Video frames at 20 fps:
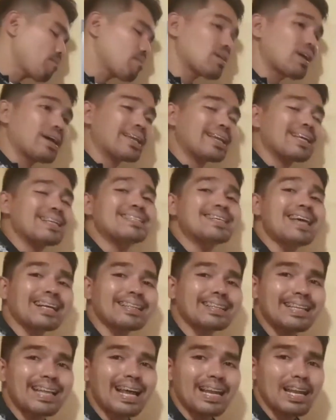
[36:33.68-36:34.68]
reject
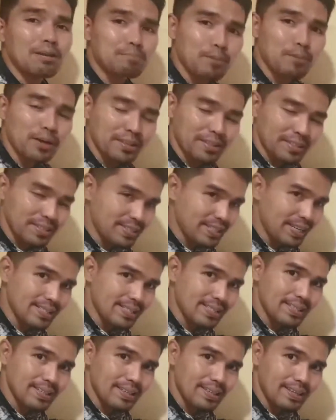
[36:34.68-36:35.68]
the null
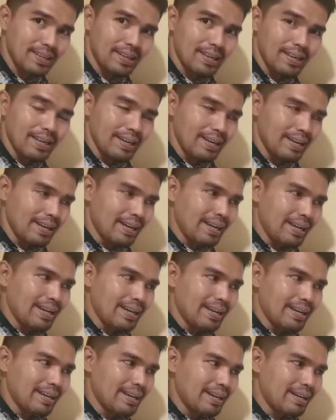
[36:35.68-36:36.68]
hypothesis.
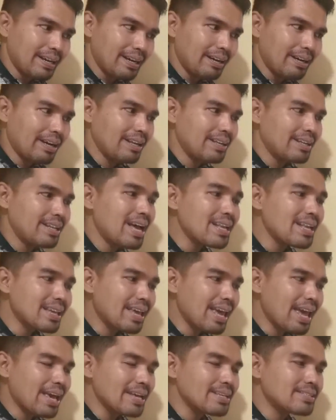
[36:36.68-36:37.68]
In that
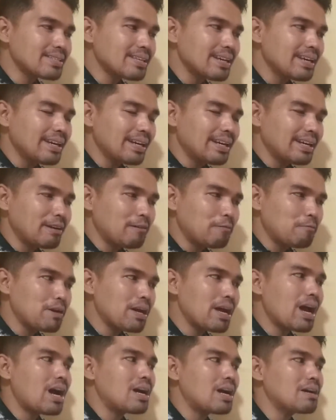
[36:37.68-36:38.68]
case, we
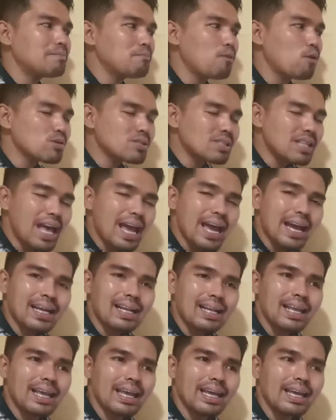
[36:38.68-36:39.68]
are most
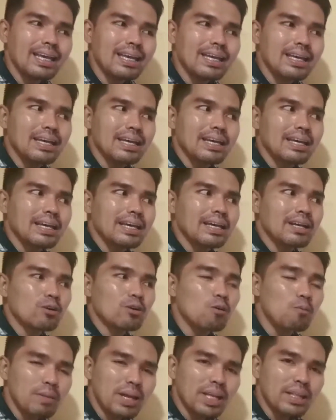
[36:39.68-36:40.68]
likely
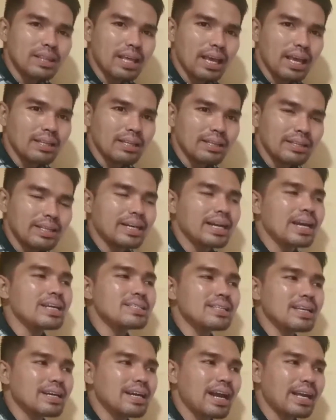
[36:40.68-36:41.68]
there is
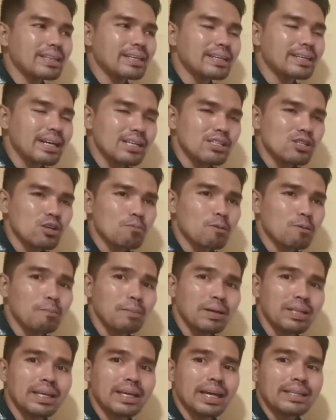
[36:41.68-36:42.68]
a greater risk of
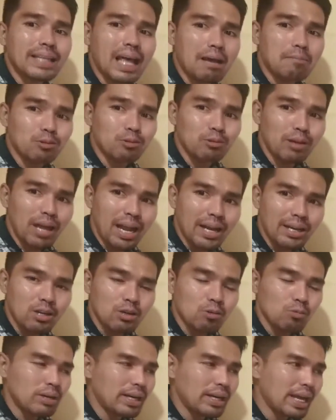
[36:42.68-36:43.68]
committing a type 2 error
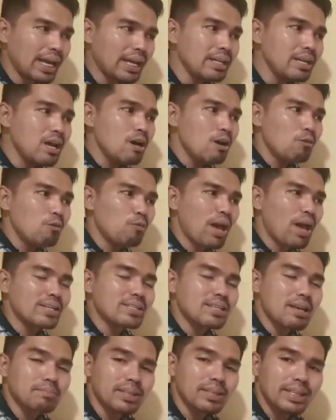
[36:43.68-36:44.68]
wherein we
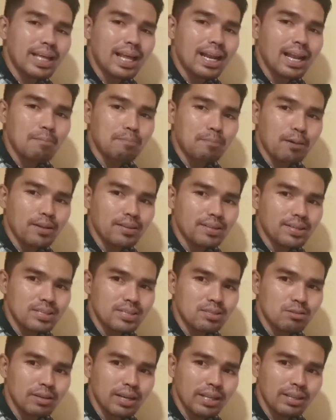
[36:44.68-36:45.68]
accepted the null
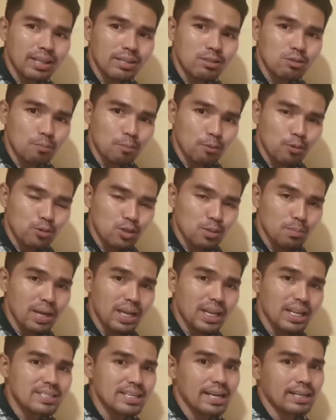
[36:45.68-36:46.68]
hypothesis when it is supposed to be
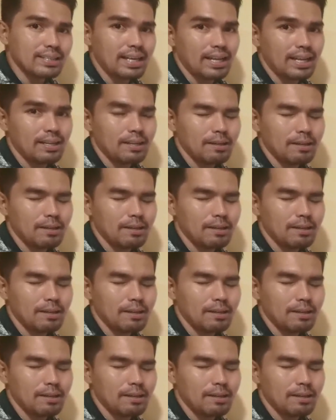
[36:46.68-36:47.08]
rejected.